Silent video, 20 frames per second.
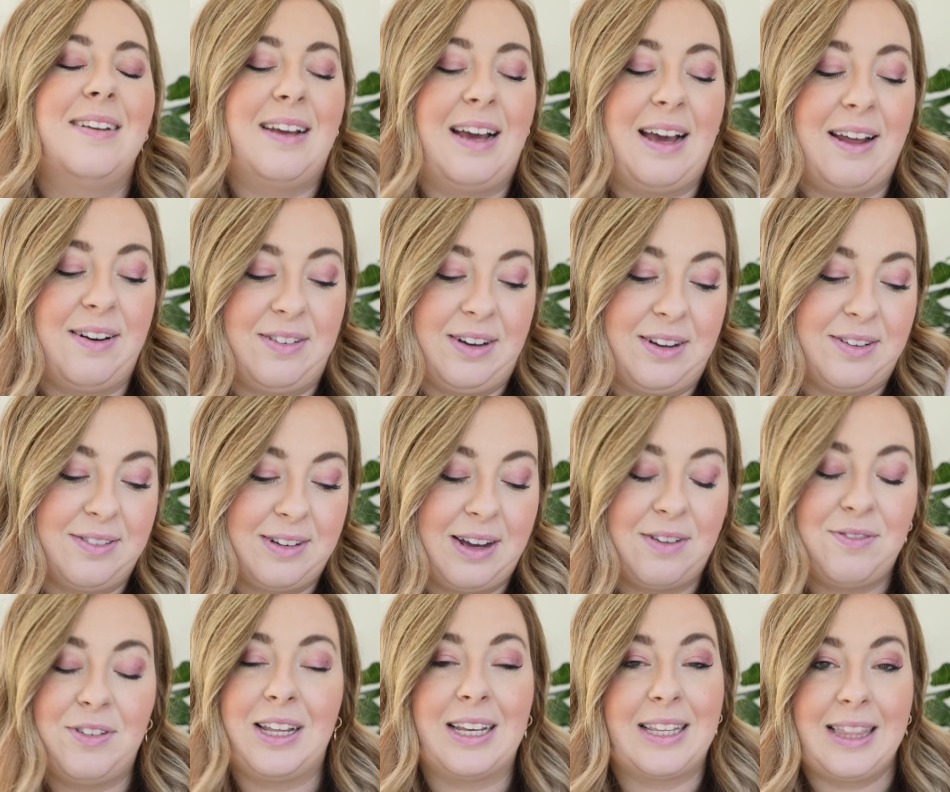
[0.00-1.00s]
I don't know, I
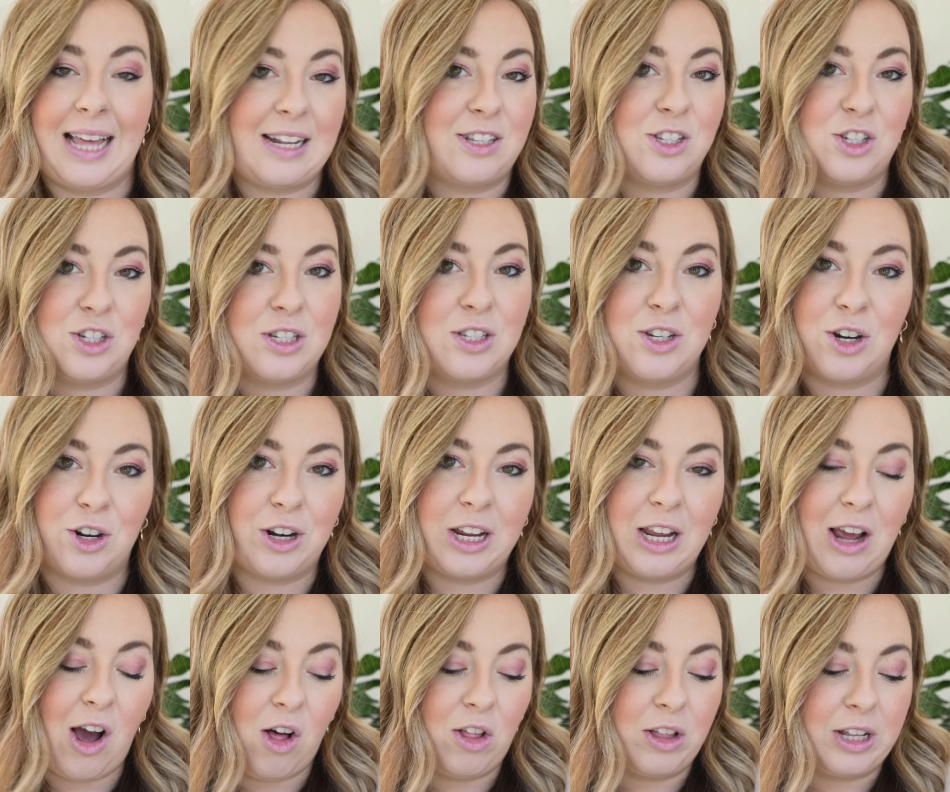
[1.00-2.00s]
feel like that's just
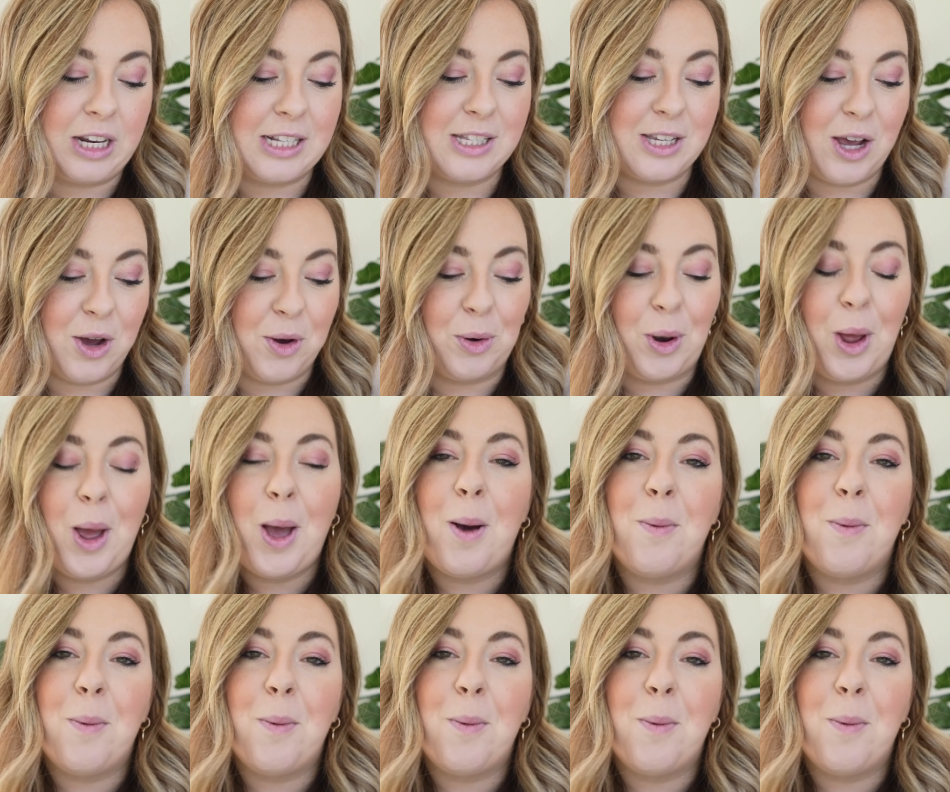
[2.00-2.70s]
nerdy all on its own.